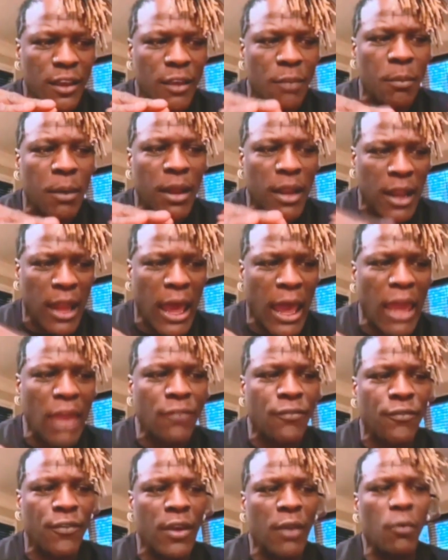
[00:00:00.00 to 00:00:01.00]
in my
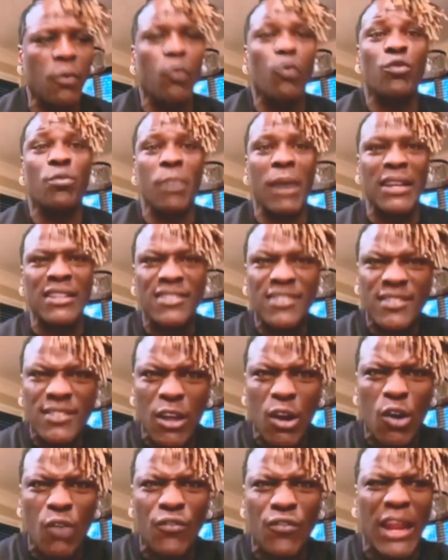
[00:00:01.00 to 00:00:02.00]
life and with
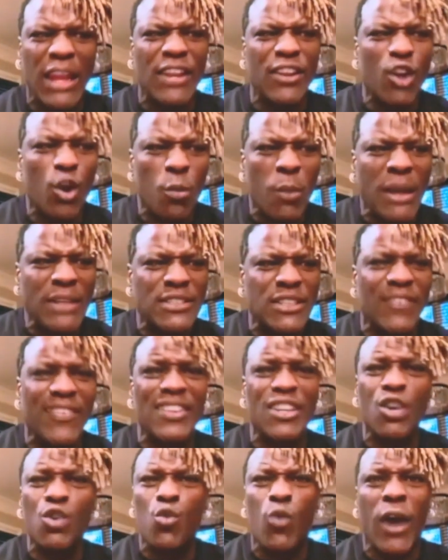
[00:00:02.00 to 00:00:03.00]
myself, and I know myself, I
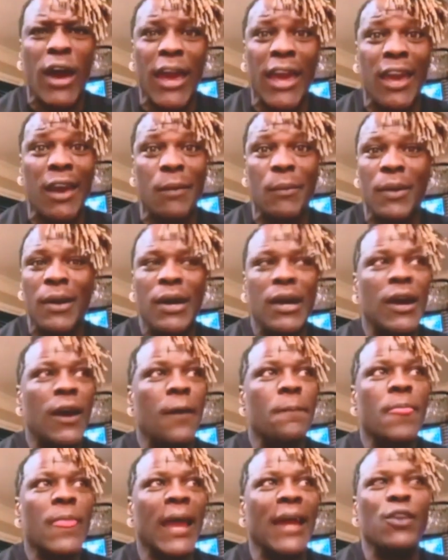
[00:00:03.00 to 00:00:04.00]
know who I am,
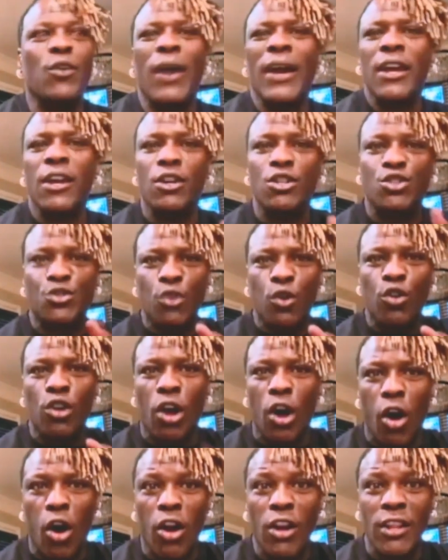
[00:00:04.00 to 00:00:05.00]
I know I can control
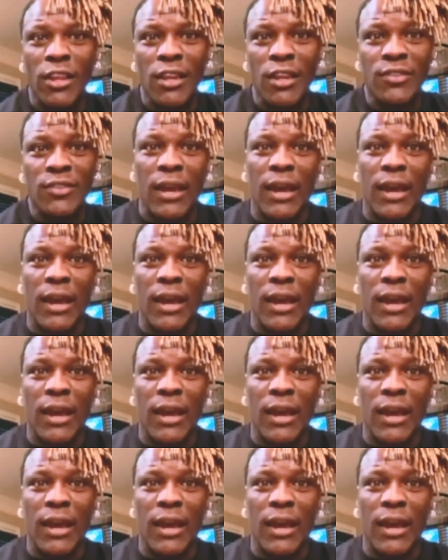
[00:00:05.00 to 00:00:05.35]
an audience.